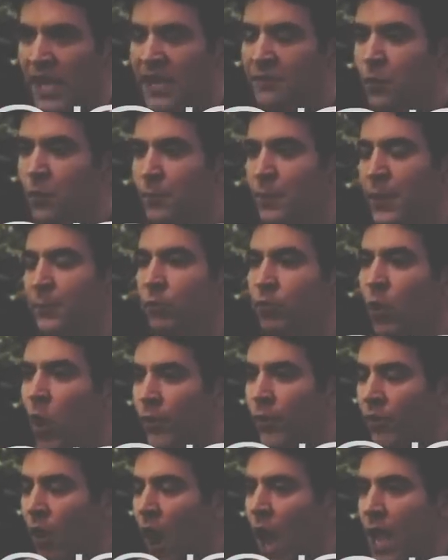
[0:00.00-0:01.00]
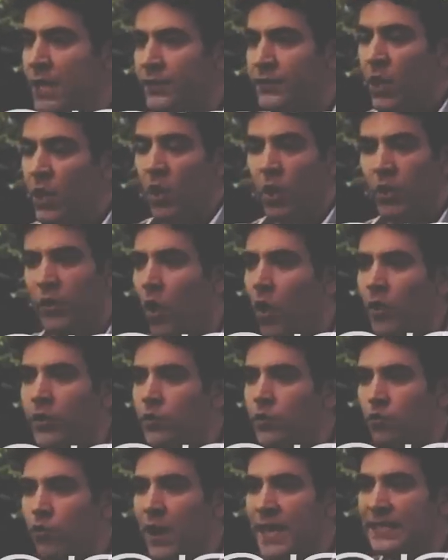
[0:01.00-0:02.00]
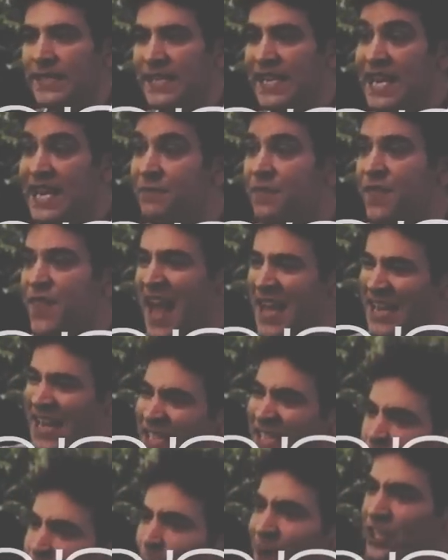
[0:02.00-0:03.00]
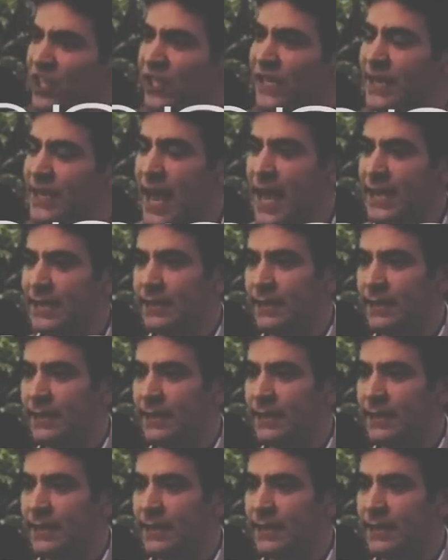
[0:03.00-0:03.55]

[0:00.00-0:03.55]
Even when people roll their eyes or call you crazy, even then, especially